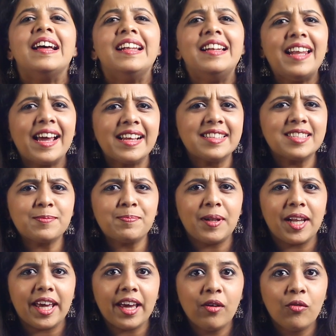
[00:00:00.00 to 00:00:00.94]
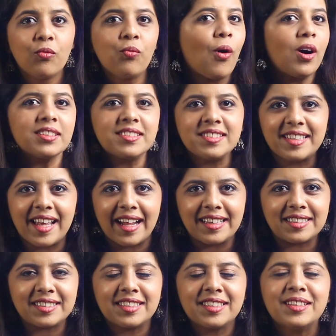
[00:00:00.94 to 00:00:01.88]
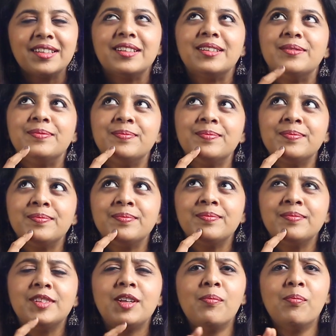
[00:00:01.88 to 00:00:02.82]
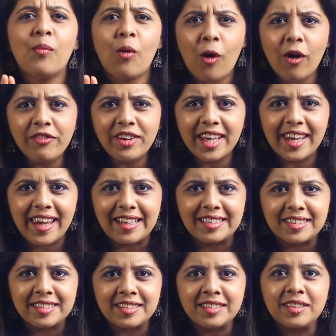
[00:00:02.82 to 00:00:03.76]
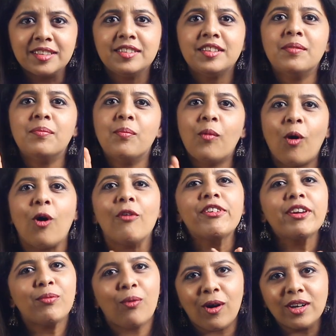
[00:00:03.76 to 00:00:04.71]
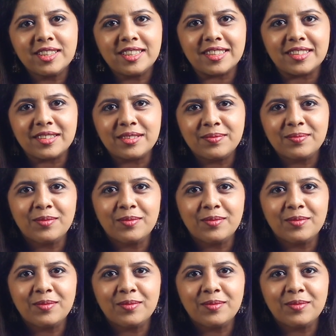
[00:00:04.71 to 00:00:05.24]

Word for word: Let's play What's That? Mm, the more we get it, the more we want it.